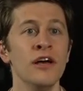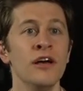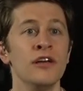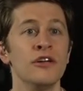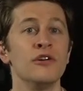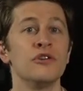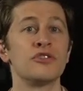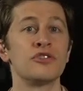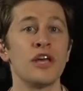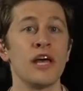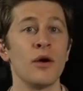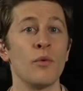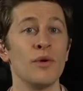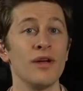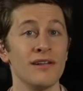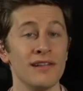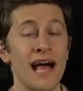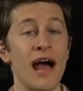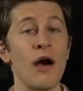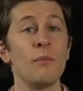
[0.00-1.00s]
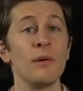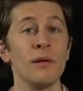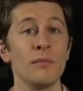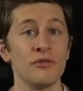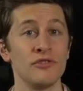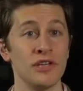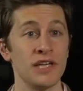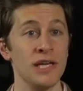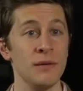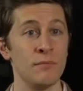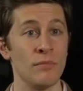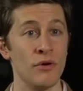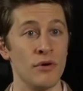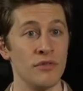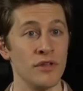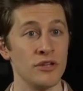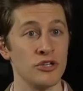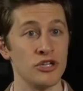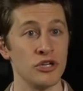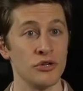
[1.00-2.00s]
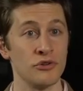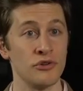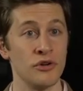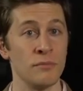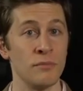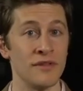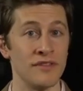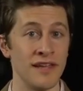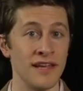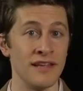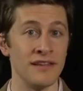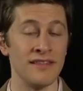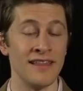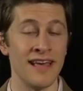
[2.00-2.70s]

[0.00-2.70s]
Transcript: you're saying we allow people to keep birthing children, but they